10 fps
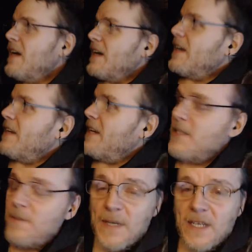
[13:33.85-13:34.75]
I got
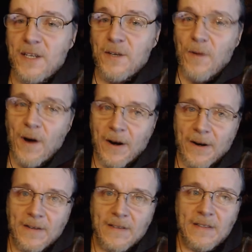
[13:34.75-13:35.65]

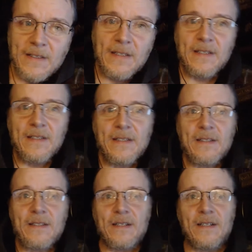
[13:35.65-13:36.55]
SPQR,
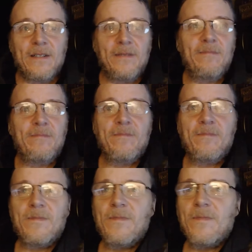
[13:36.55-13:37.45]
the
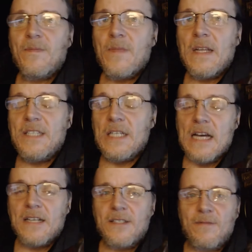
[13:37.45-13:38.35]

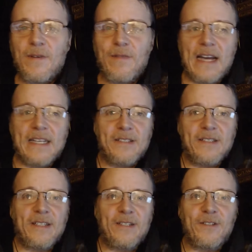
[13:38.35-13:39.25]
deluxe
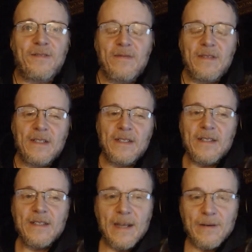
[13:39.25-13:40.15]
revised edition.
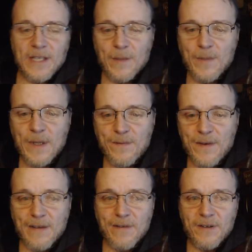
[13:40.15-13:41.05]
I was on the
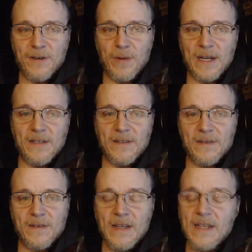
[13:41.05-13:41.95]
P500
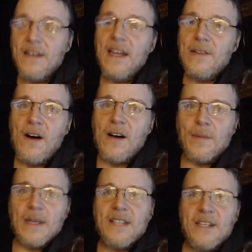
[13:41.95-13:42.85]
waiting not
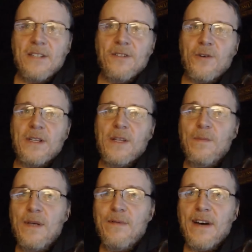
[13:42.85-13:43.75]
long because I didn't join
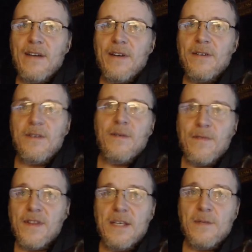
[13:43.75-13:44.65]
the P500
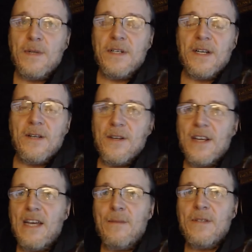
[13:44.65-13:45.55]
for this particular
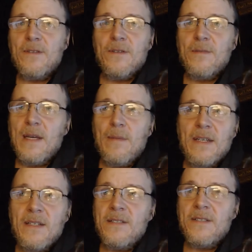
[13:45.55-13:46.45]
game until
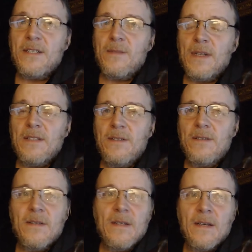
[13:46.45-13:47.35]
maybe 6 months